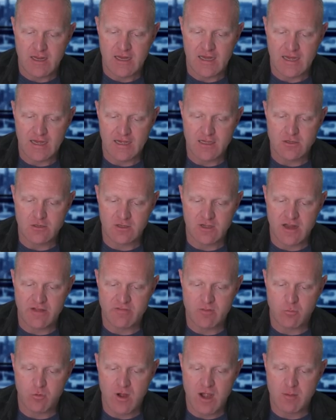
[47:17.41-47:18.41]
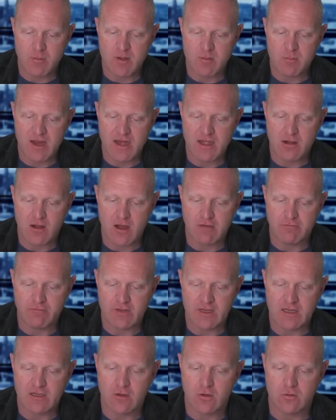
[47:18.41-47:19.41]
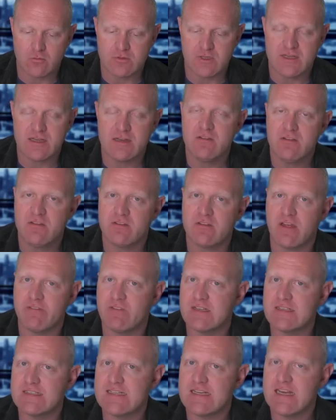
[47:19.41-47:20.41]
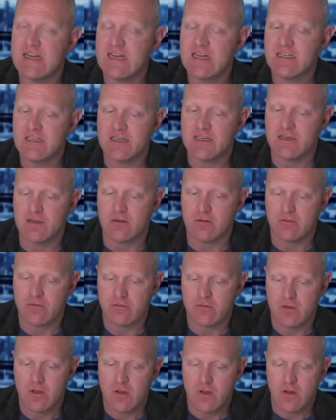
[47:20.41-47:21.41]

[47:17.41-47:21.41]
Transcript: and you're going to have the property paid off in only 17 years.